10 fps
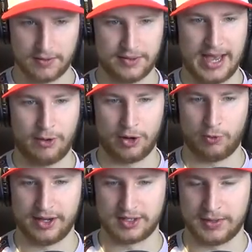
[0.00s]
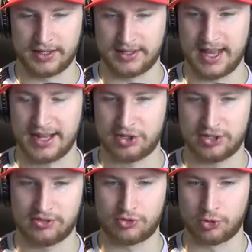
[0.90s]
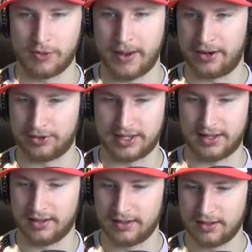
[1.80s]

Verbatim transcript: That one was, because that just drew a penalty